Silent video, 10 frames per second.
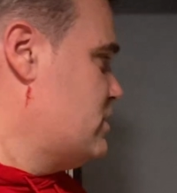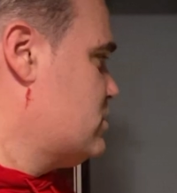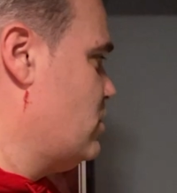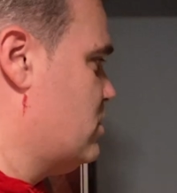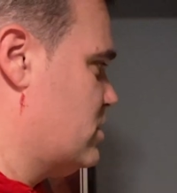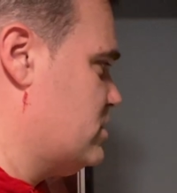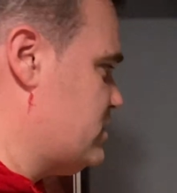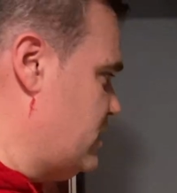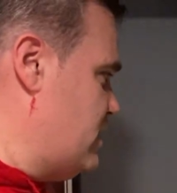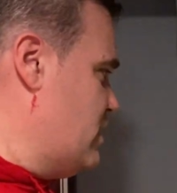So you can
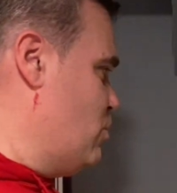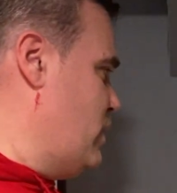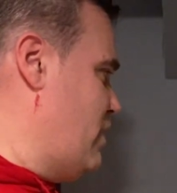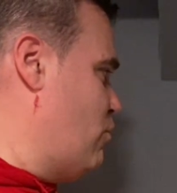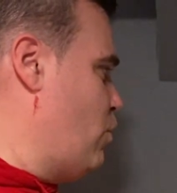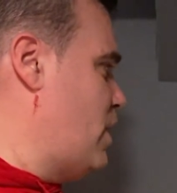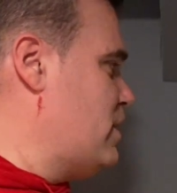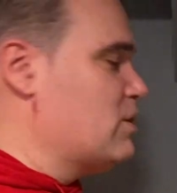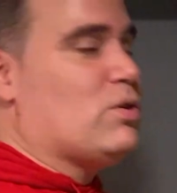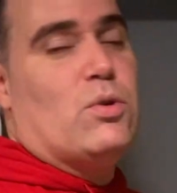see here we have 1
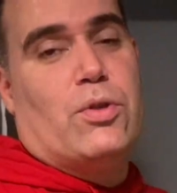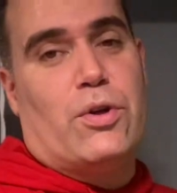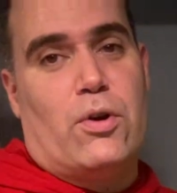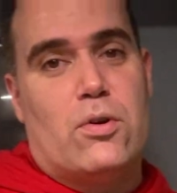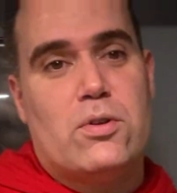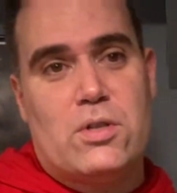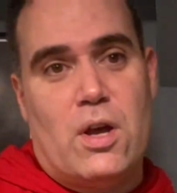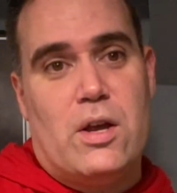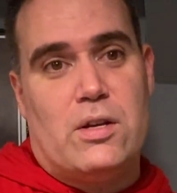2/3